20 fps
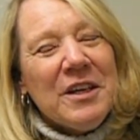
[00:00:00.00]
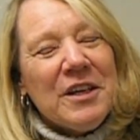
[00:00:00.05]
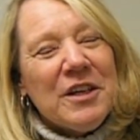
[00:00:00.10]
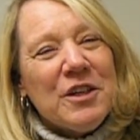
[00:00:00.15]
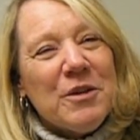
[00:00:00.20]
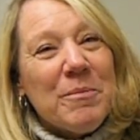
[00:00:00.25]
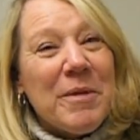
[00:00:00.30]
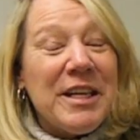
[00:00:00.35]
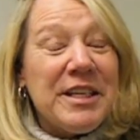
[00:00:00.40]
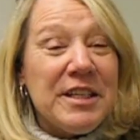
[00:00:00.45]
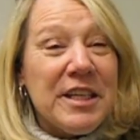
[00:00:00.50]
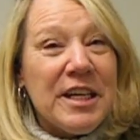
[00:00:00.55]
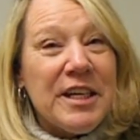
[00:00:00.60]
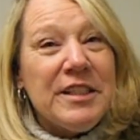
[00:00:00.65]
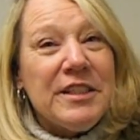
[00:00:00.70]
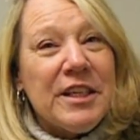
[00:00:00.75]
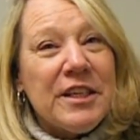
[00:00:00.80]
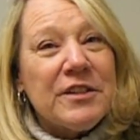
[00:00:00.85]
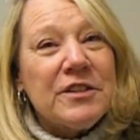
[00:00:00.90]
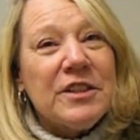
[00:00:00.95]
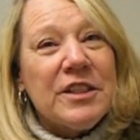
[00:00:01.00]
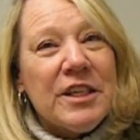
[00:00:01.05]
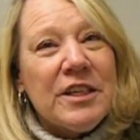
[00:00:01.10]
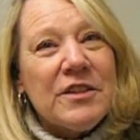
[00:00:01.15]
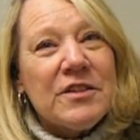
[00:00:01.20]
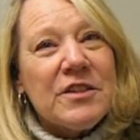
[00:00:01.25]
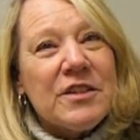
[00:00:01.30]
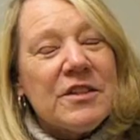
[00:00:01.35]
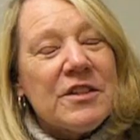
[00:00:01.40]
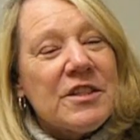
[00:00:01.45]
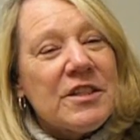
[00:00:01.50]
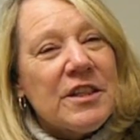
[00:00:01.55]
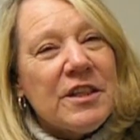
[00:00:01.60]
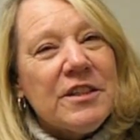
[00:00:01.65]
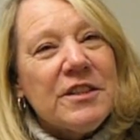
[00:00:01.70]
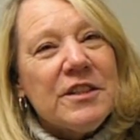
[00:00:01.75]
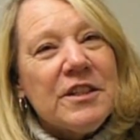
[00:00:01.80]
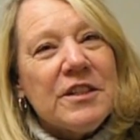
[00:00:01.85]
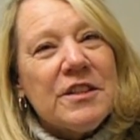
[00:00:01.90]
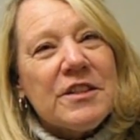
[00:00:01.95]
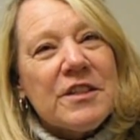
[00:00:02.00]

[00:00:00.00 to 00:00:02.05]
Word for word: uh, maintained downtowns in the state of